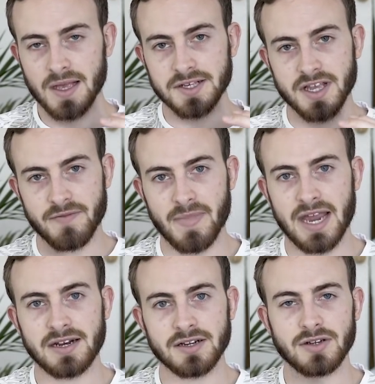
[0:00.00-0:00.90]
is they've
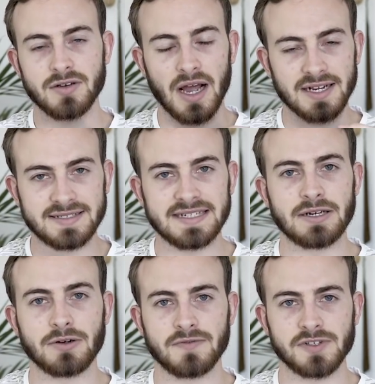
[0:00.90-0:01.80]
made it
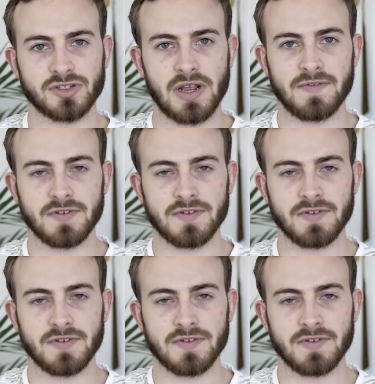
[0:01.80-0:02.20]
ideal for street